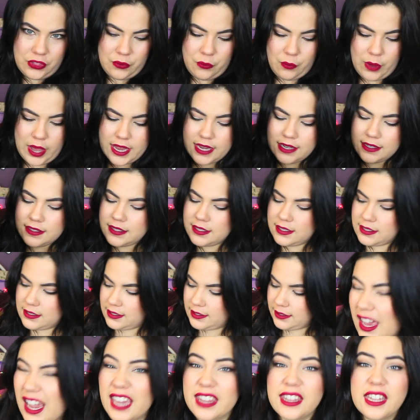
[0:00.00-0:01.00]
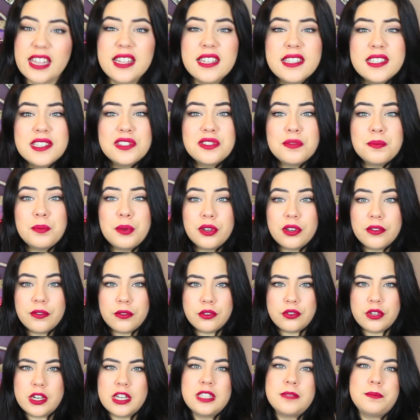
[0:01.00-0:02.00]
the waist. I think this is a beautiful
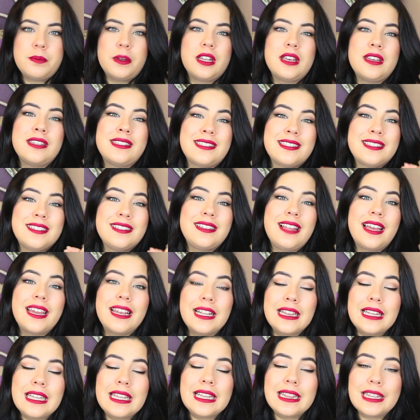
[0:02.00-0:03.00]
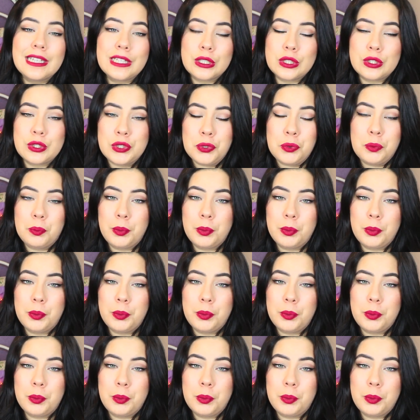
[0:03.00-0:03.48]
dress, but it's slightly a little too